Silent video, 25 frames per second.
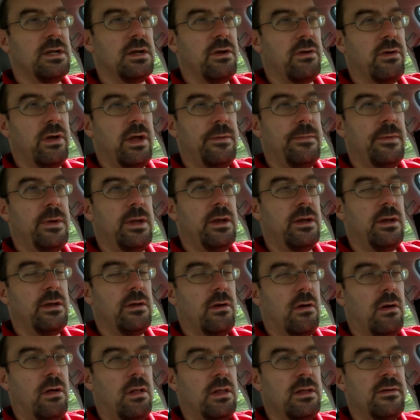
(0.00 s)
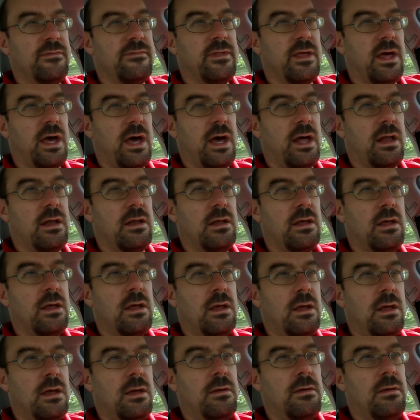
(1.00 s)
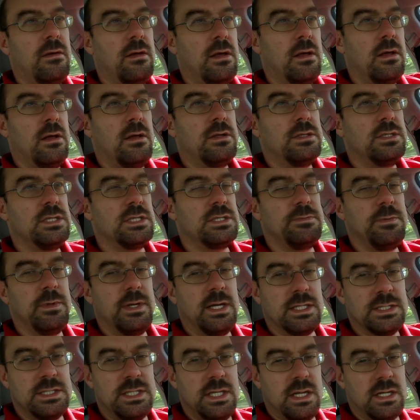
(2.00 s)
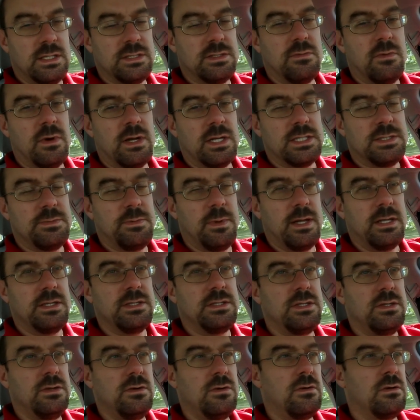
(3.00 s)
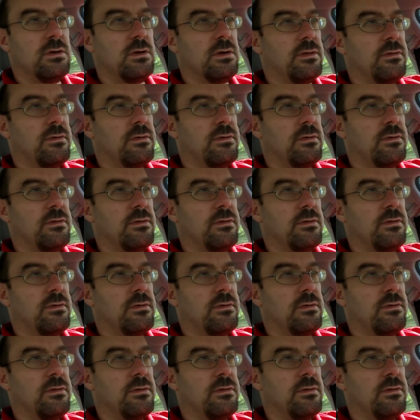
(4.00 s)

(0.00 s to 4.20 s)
agreement and all of that just because she doesn't want to spend two or